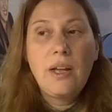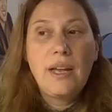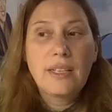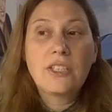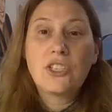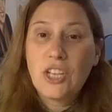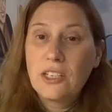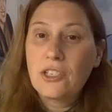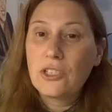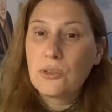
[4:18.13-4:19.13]

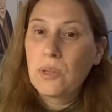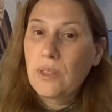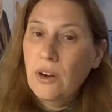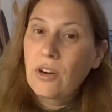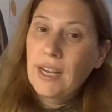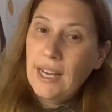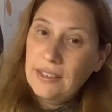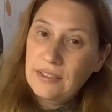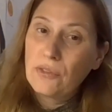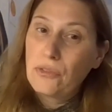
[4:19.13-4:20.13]
exchanges with her
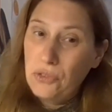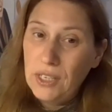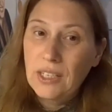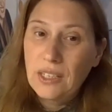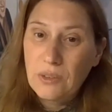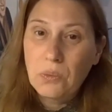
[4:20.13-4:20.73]
cousin Friddie,